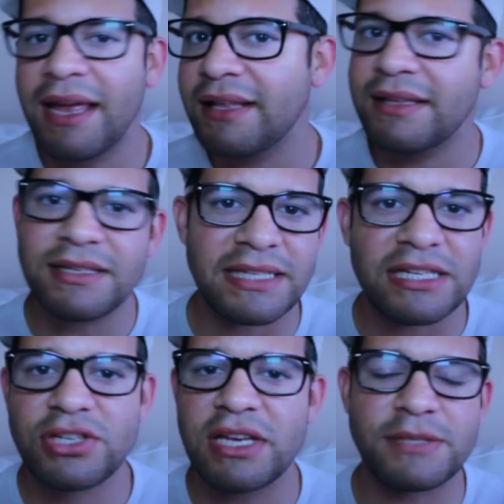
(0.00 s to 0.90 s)
get this
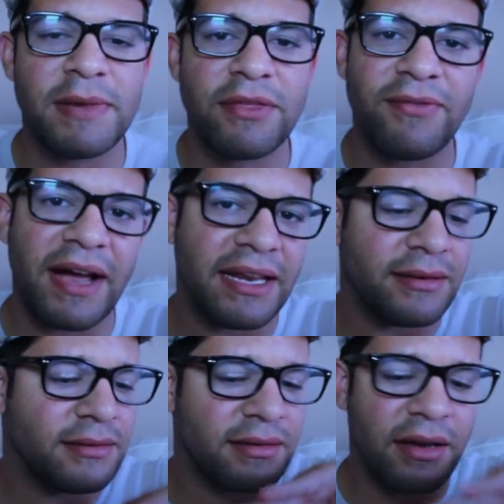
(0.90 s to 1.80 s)
Ishe Smith fight
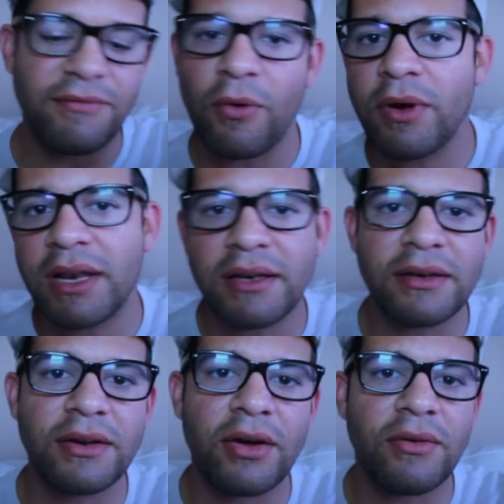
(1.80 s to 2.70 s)
avoided,
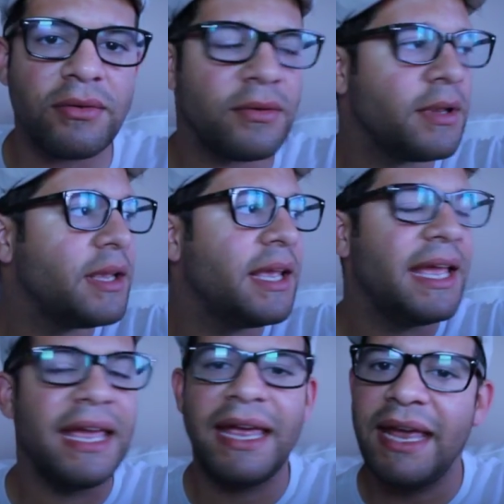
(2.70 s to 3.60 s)
you know,
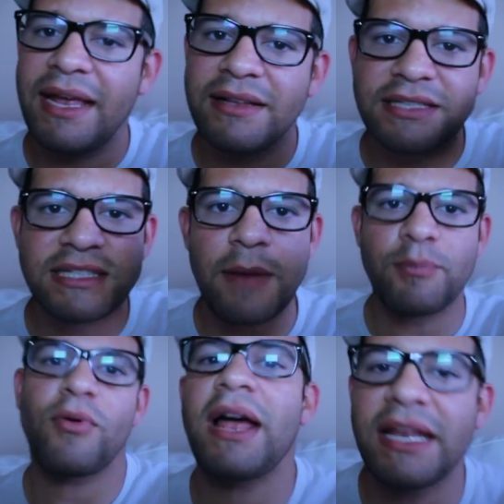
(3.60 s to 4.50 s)
and
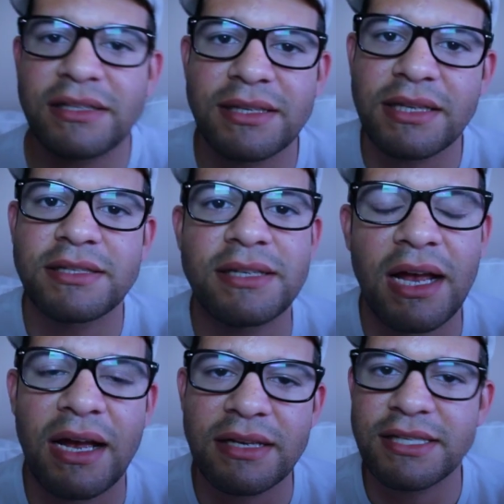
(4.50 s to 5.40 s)
step right into the
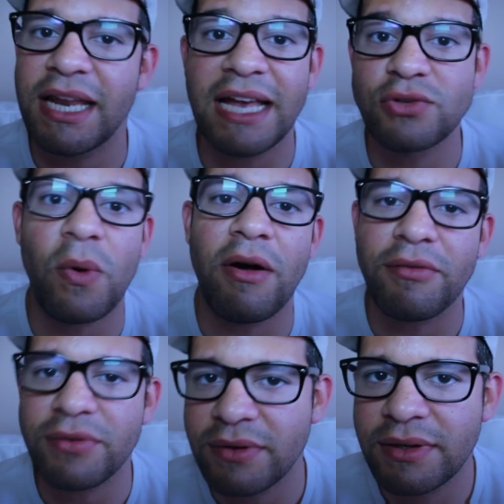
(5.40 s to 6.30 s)
July
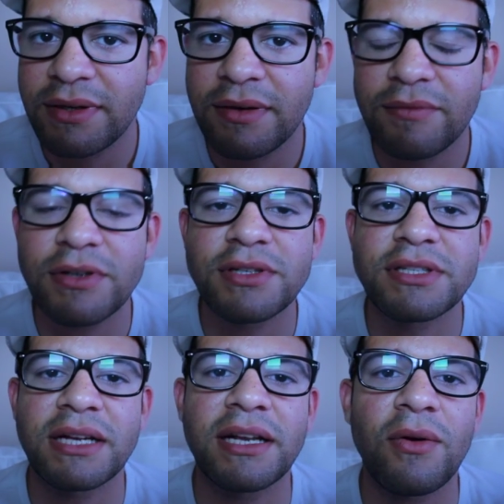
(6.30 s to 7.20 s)
12th versus
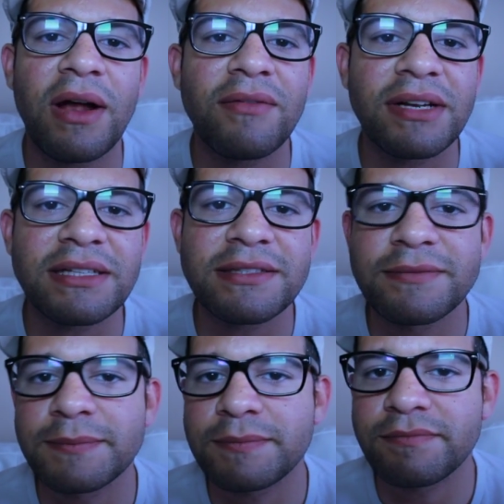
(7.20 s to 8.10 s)
Canelo Alvarez.